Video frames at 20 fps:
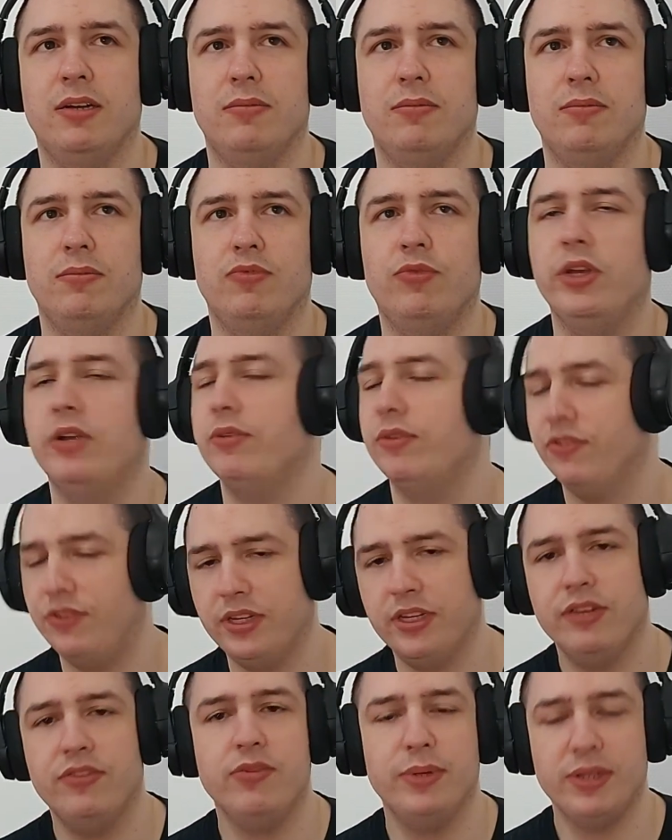rearranging a
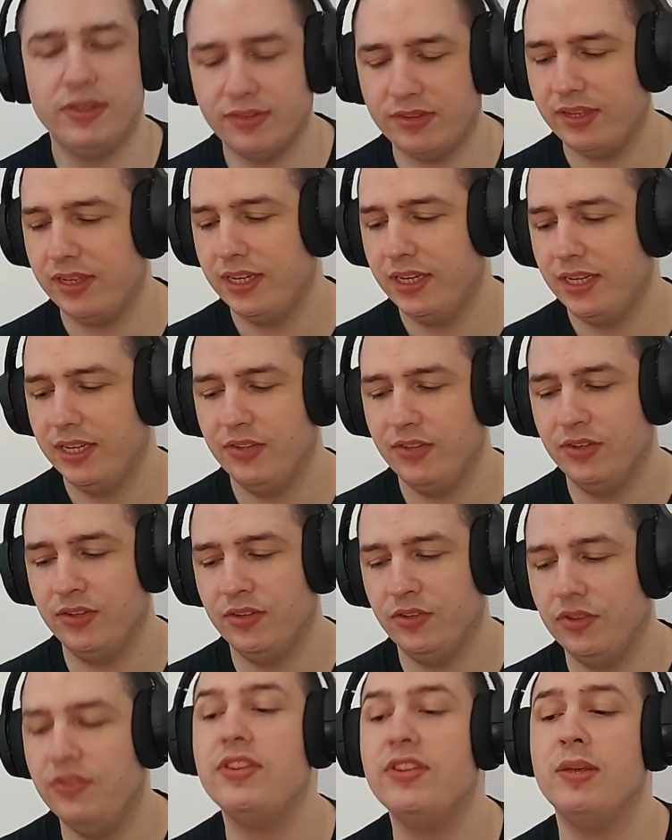little bit the, the
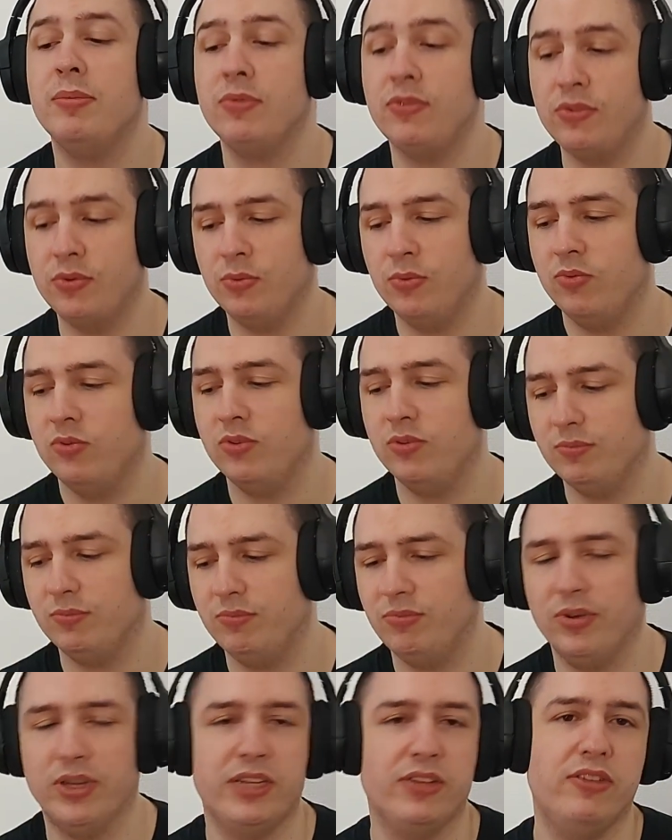same song for
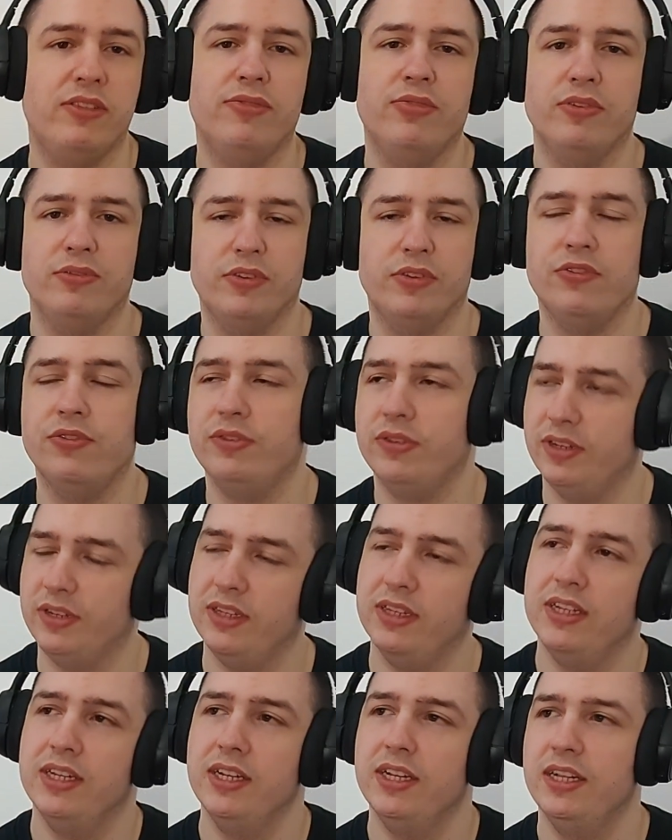like different version.
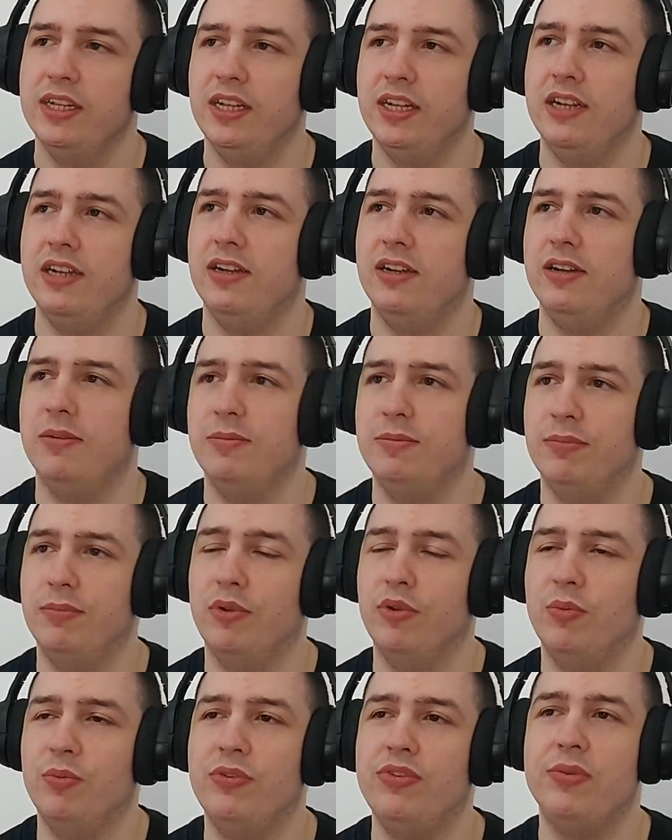Um,
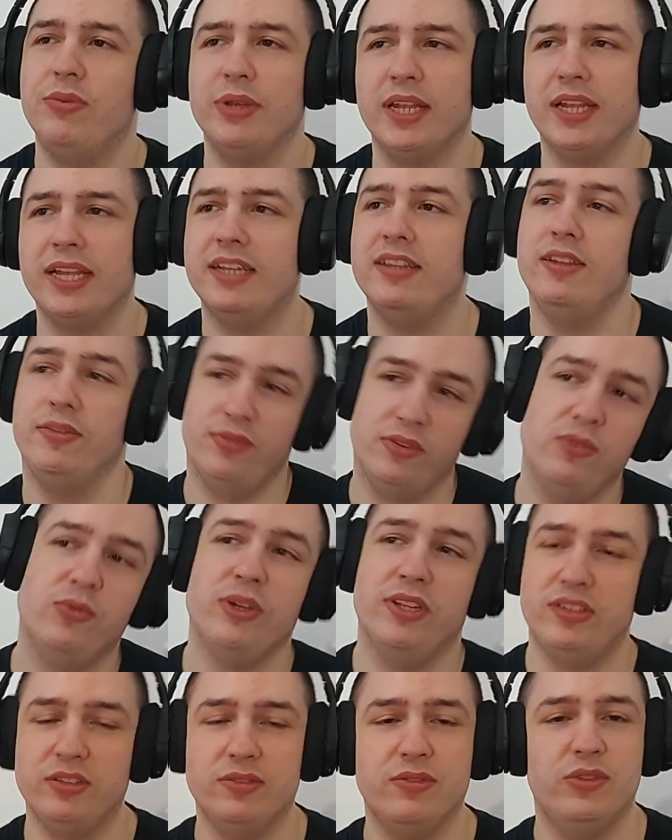obviously, we had like different
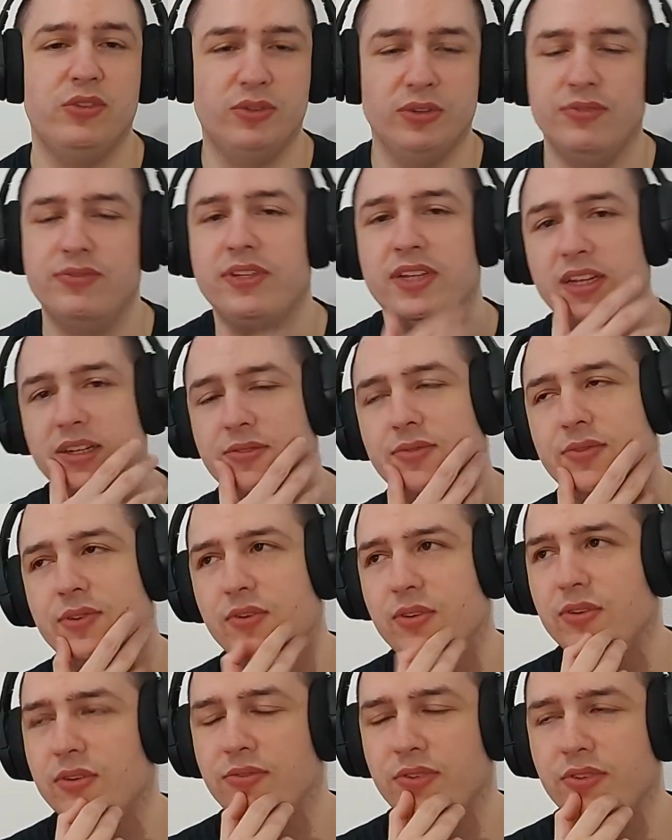quality of audio. I feel like
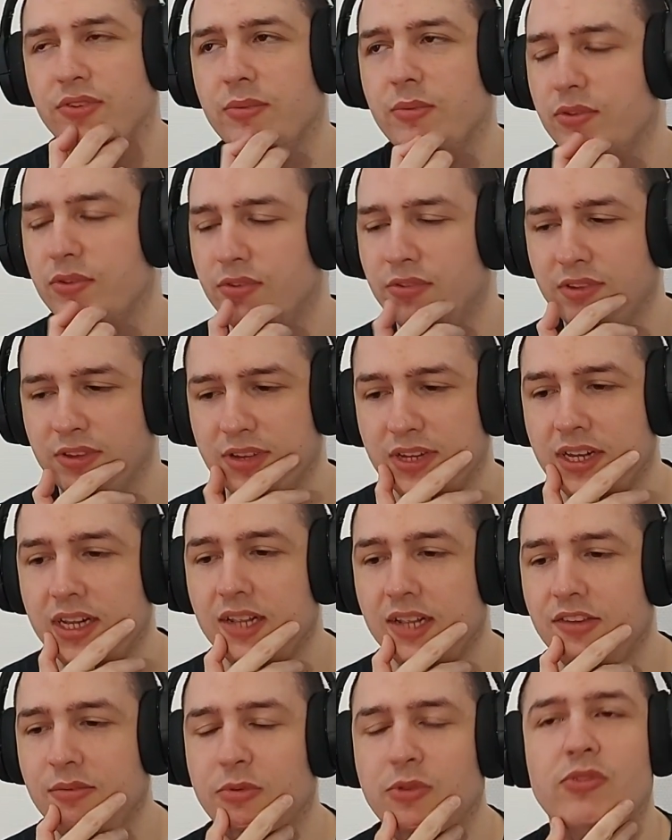for for some of those, some
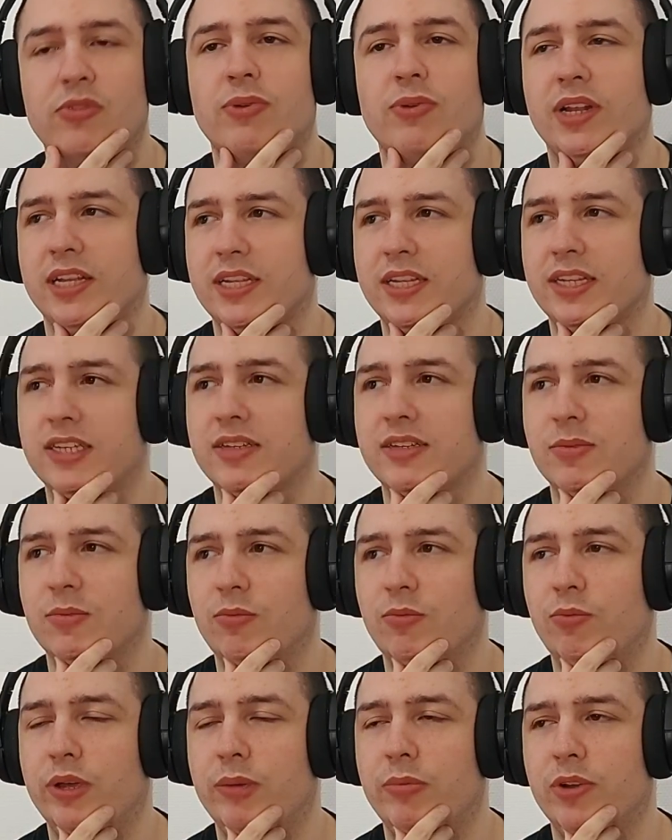of those were like
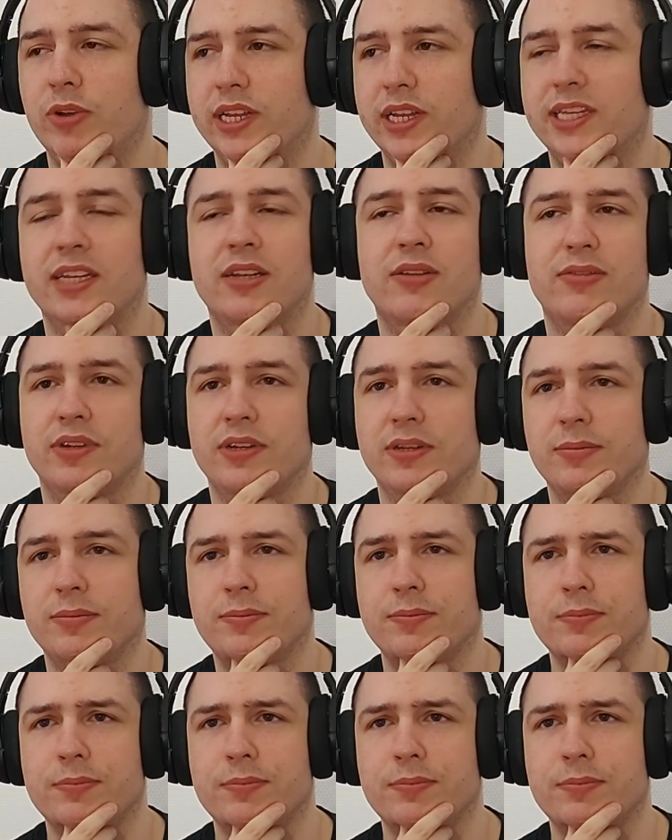way more like kind of um,